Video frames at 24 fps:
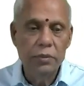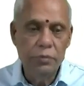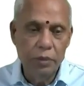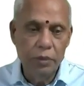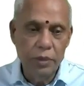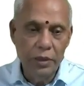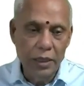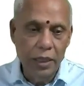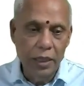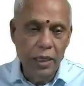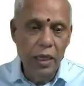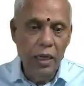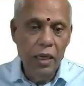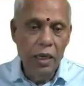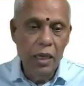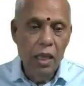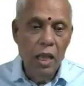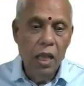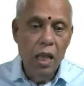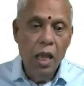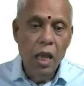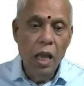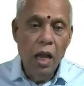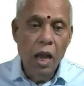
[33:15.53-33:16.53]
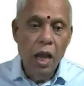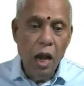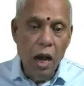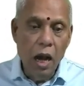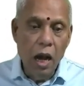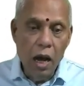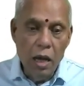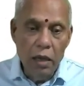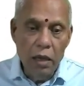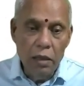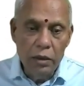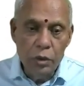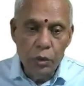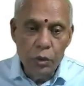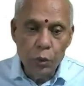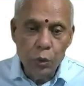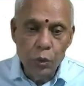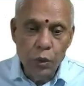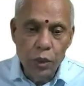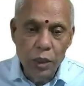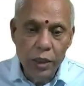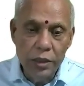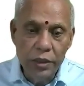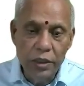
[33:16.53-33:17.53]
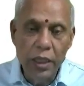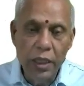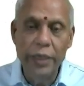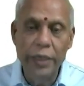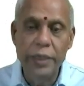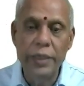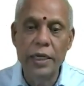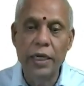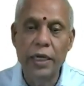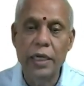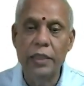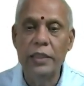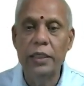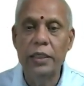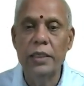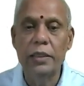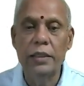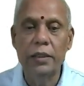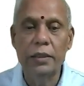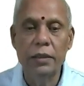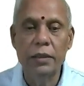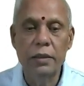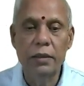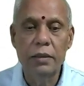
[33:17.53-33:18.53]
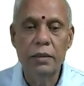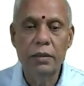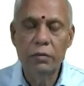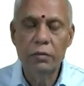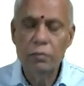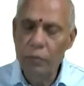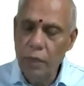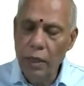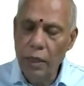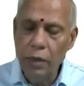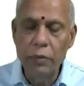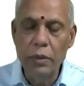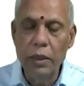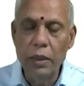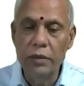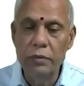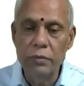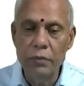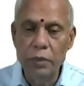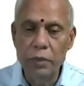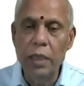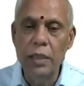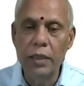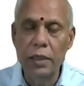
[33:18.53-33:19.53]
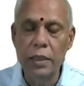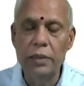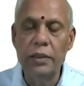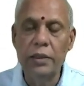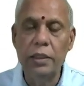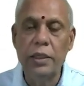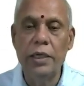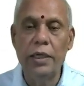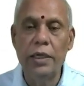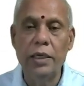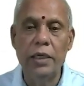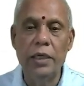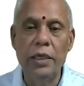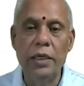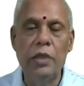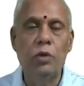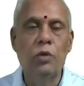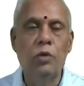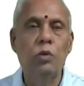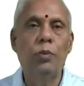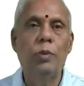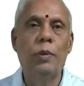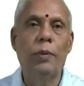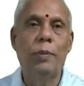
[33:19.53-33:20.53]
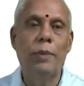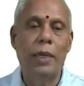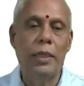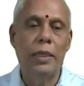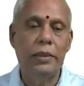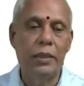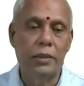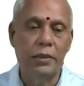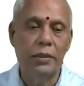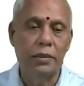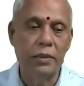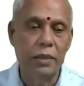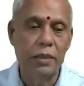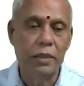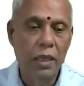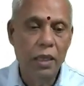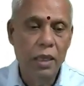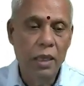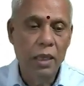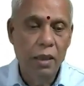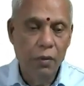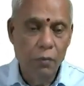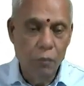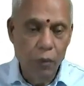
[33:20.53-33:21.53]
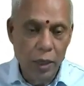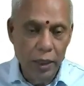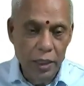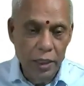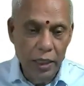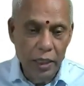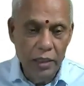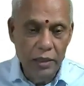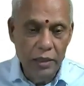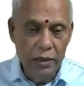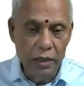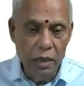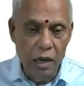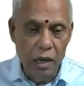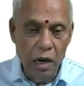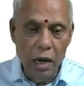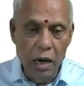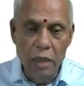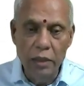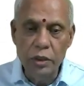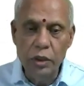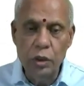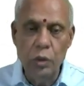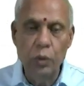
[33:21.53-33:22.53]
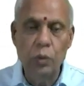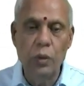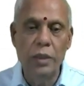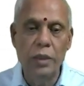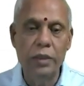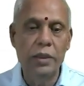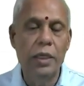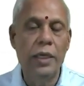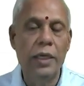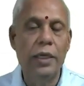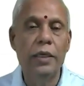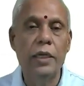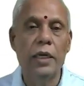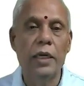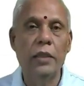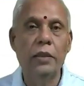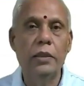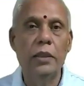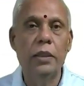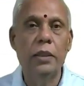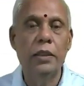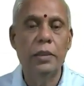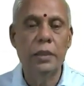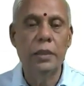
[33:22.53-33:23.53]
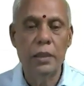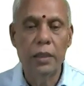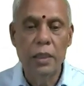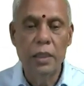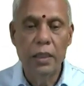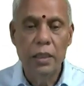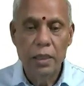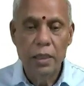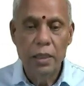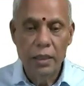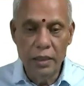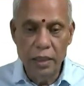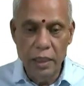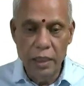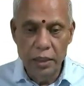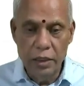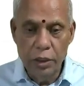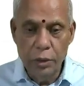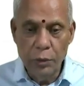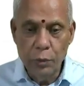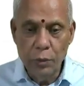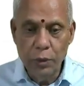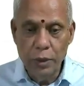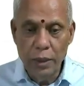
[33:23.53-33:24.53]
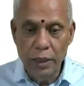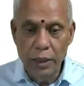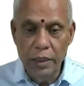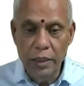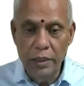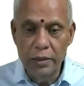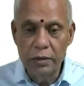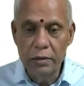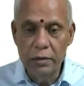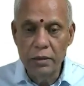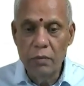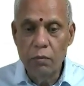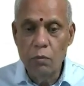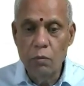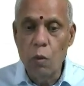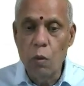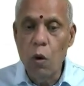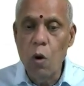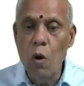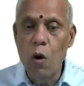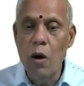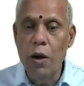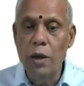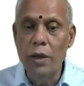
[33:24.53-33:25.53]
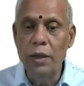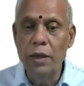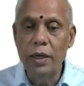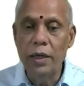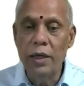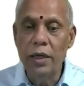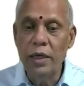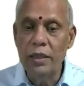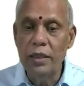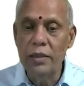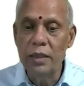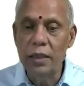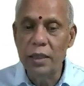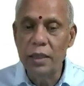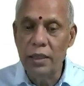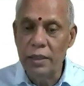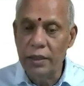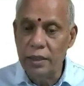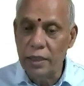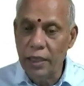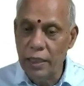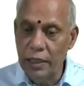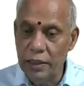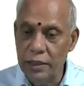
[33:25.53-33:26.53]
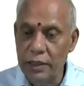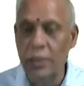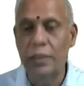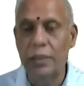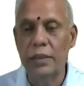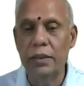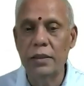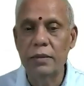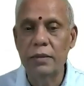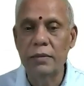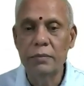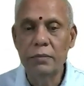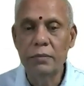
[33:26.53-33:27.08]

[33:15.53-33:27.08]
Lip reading: We say all students are intelligent. We are considering here two premises. One is all students are intelligent. The other one is Mohan is intelligent.